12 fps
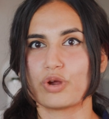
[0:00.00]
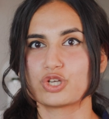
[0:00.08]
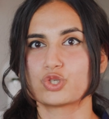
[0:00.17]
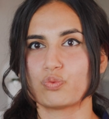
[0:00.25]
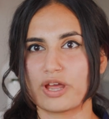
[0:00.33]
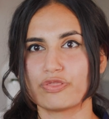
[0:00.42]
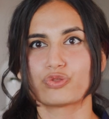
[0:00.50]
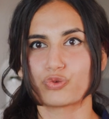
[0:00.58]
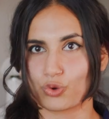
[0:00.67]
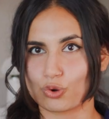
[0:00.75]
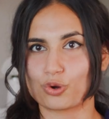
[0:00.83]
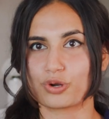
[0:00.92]
which when
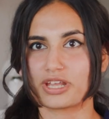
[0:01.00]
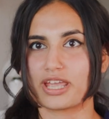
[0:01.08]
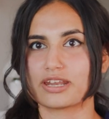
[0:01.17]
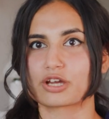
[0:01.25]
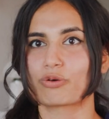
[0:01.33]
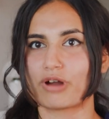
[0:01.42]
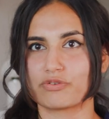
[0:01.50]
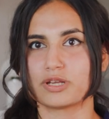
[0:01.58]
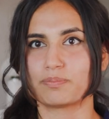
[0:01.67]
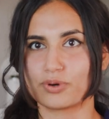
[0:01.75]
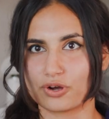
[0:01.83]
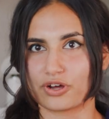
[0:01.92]
thrown in a
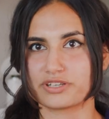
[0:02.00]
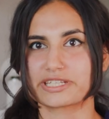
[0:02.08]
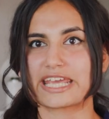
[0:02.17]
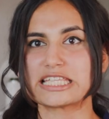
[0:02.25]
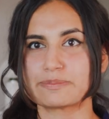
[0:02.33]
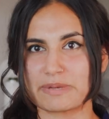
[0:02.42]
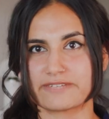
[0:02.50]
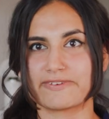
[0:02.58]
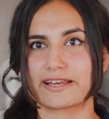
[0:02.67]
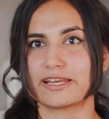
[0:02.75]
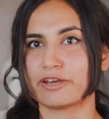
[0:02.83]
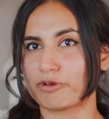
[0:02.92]
crowded pond can
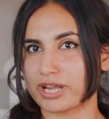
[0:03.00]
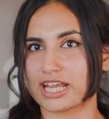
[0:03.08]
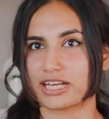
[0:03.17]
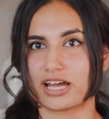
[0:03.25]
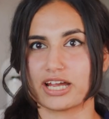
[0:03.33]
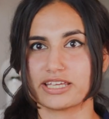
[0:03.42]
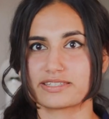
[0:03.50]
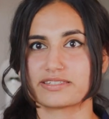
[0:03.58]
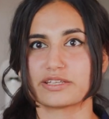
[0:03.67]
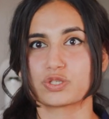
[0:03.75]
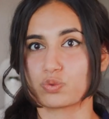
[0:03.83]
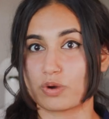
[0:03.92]
specifically recognize
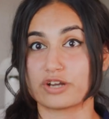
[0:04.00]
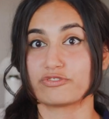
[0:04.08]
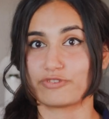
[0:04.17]
this one